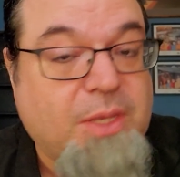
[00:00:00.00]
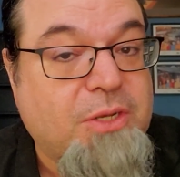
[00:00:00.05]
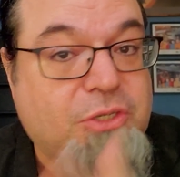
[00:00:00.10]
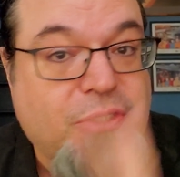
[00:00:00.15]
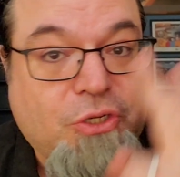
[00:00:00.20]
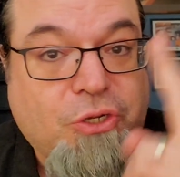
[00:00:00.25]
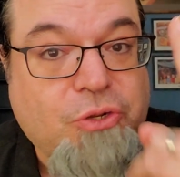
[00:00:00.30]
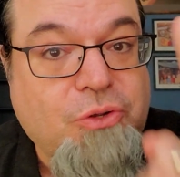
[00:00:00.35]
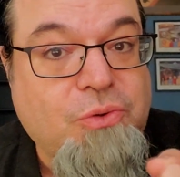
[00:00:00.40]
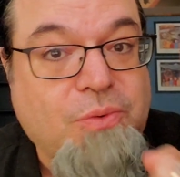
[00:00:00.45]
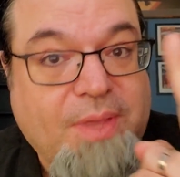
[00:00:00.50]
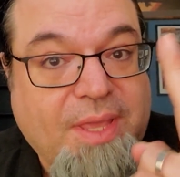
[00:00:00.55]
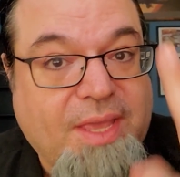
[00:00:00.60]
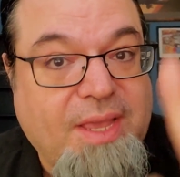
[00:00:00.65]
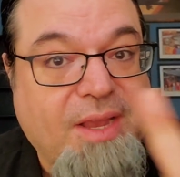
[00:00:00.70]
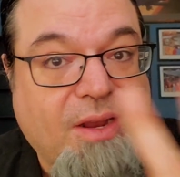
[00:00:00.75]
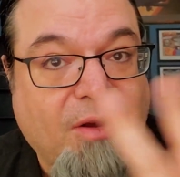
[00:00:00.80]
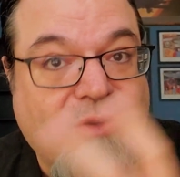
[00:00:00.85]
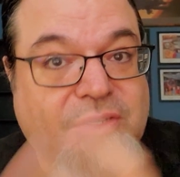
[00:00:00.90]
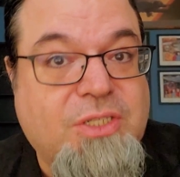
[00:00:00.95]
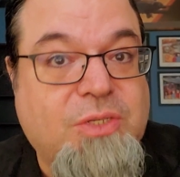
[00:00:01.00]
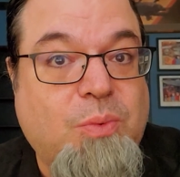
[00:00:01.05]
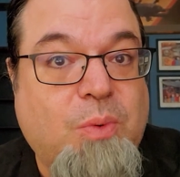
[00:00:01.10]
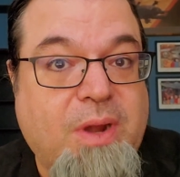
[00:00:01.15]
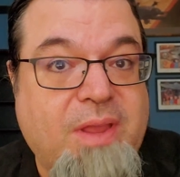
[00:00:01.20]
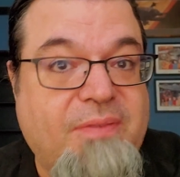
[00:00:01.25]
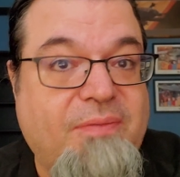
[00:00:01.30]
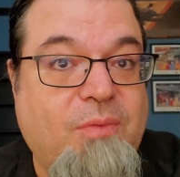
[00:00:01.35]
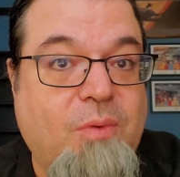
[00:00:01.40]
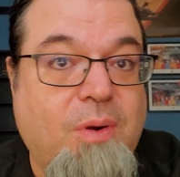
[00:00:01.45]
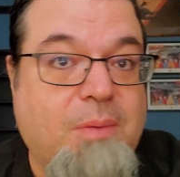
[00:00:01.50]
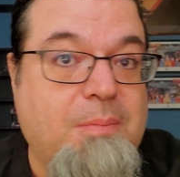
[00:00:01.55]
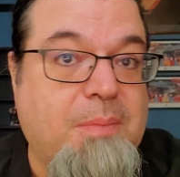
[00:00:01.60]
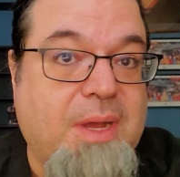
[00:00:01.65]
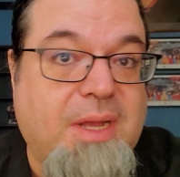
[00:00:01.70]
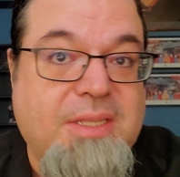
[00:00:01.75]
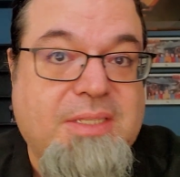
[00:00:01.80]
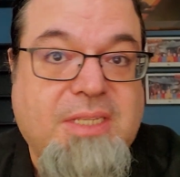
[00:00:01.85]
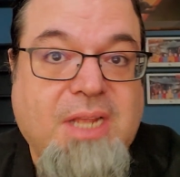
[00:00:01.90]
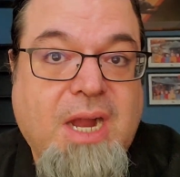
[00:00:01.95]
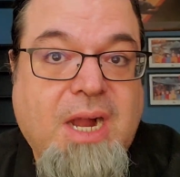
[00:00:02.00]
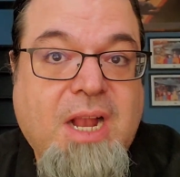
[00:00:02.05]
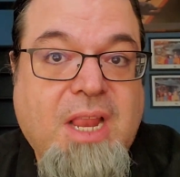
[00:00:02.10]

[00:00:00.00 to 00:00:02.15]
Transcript: two years, 24 months.